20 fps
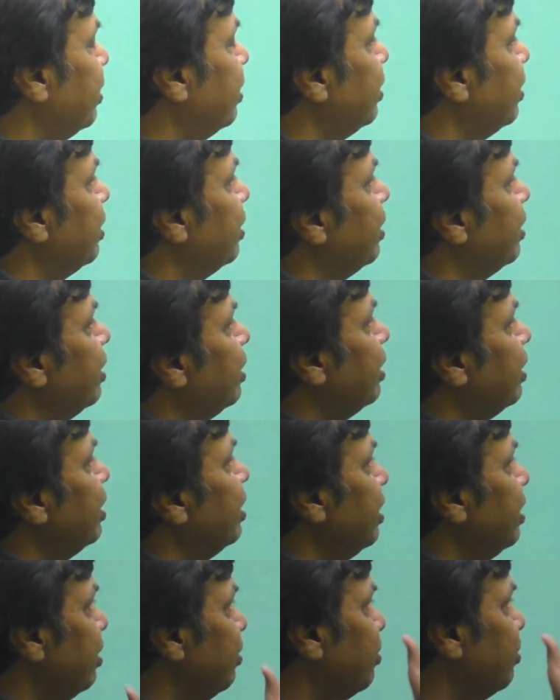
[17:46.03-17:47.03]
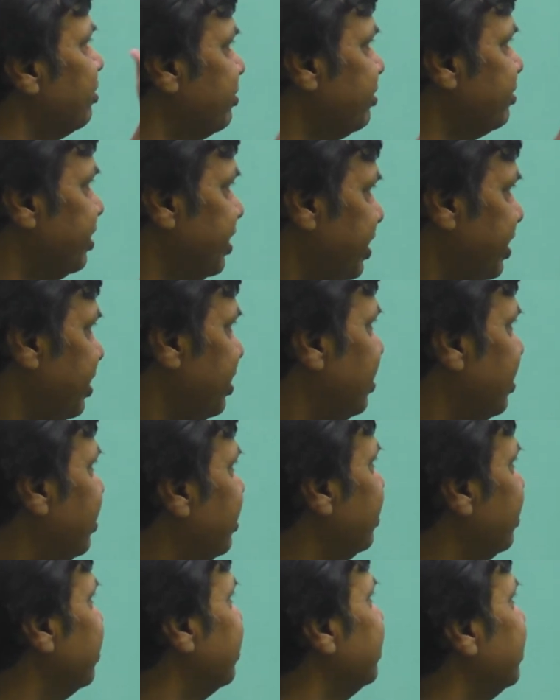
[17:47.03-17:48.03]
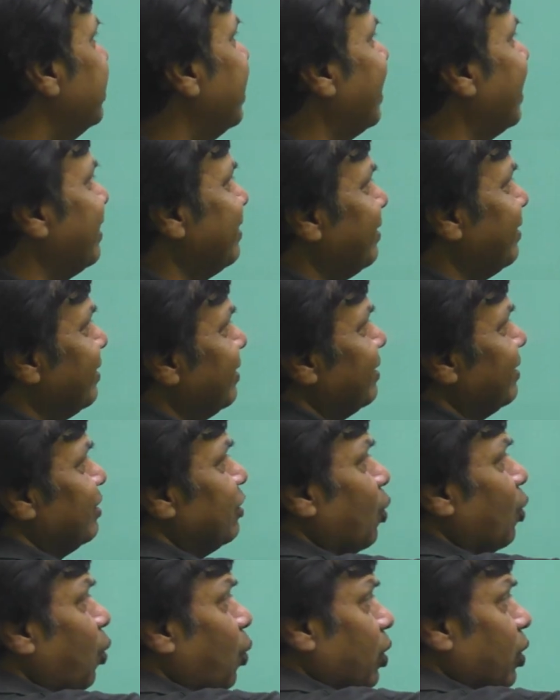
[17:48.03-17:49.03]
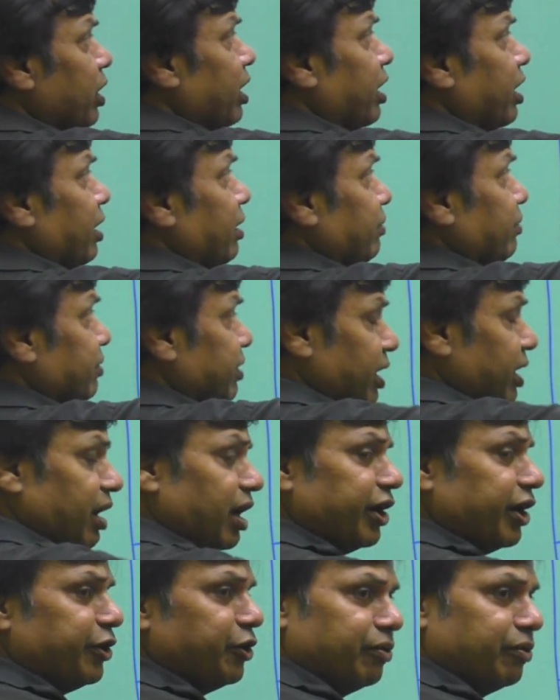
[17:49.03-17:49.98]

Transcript: you can say that the whole curve, the kind of curve,